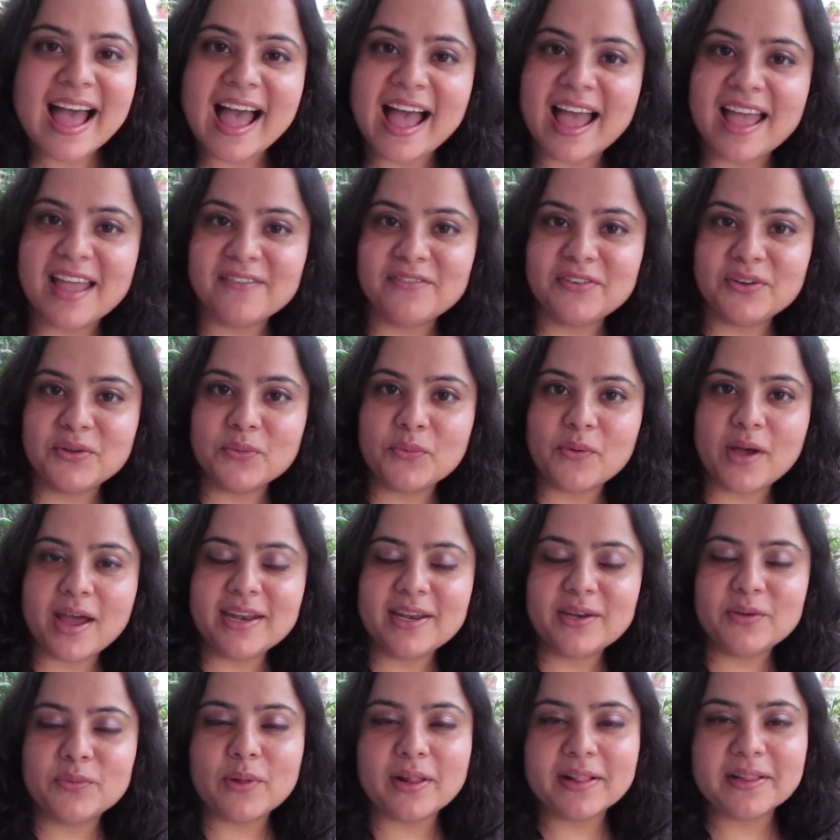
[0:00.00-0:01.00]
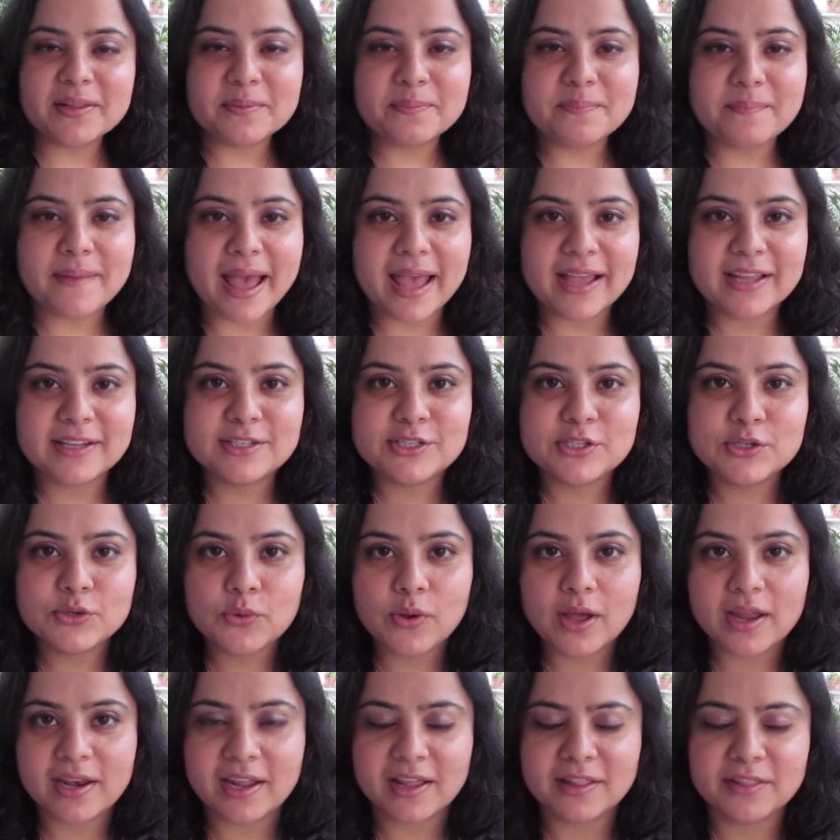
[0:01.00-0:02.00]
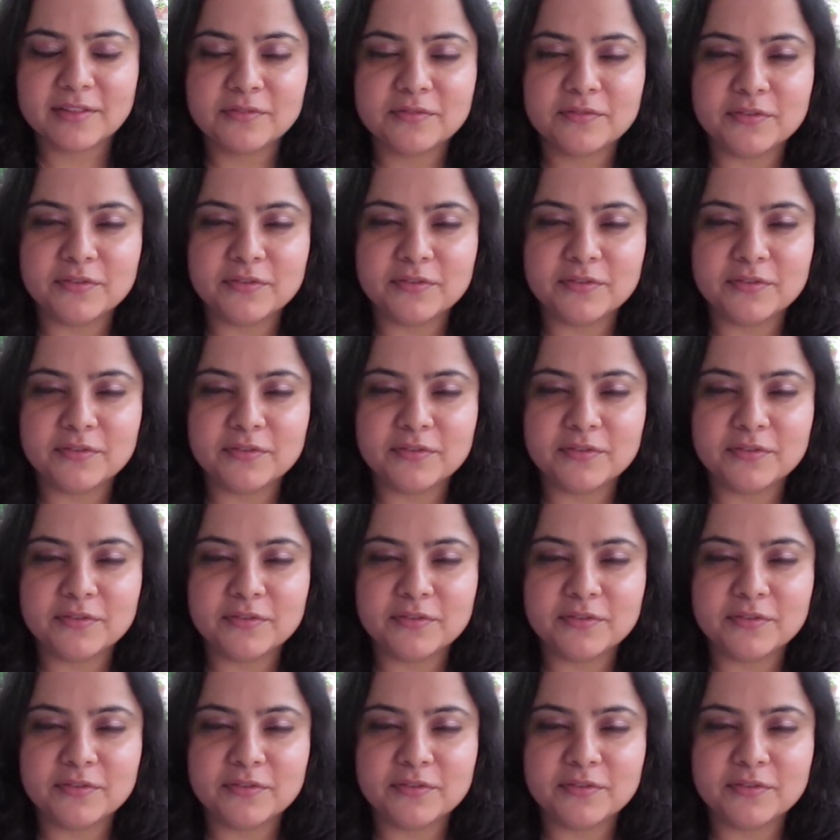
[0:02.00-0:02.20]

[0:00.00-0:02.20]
Hi everyone, and welcome back to another